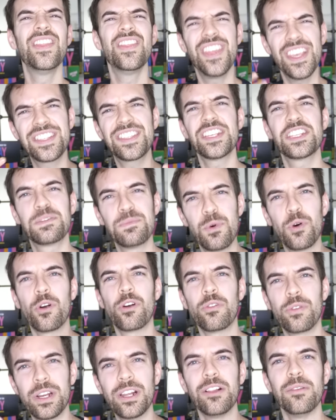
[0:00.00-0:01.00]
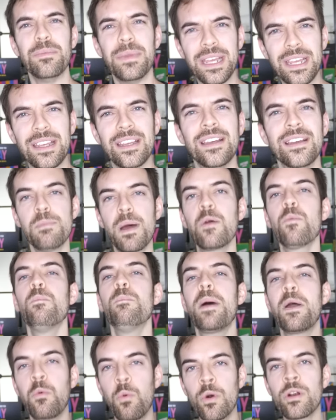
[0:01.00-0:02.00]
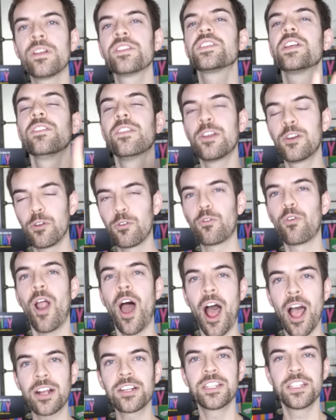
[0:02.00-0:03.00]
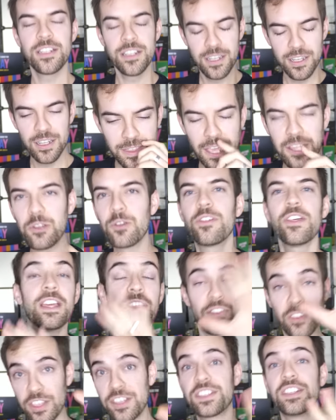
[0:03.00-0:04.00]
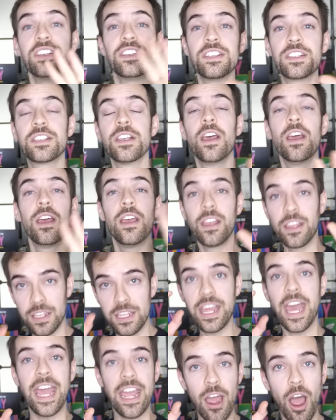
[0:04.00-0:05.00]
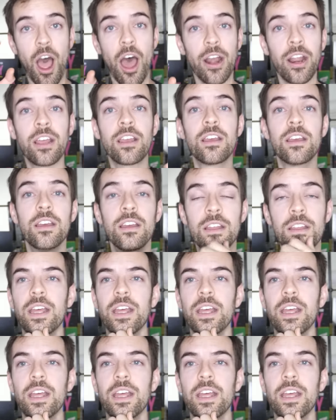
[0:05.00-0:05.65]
This is more real me. My world's a little rocked that you think this is chaotic.